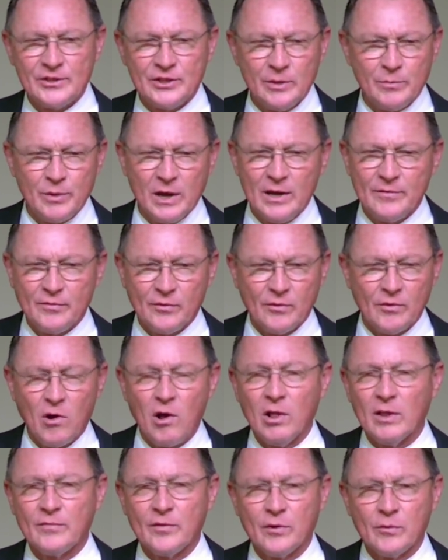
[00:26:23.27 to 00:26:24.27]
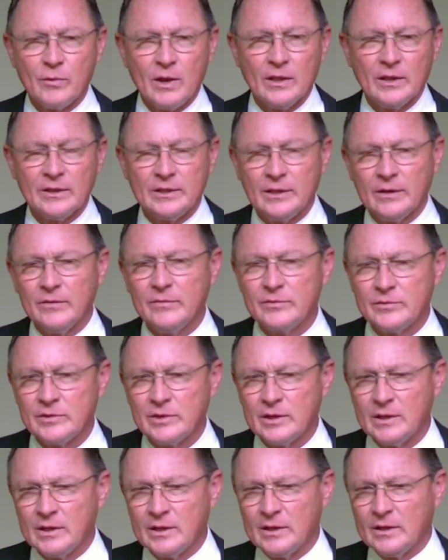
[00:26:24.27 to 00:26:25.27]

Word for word: She prayed for all of her relatives.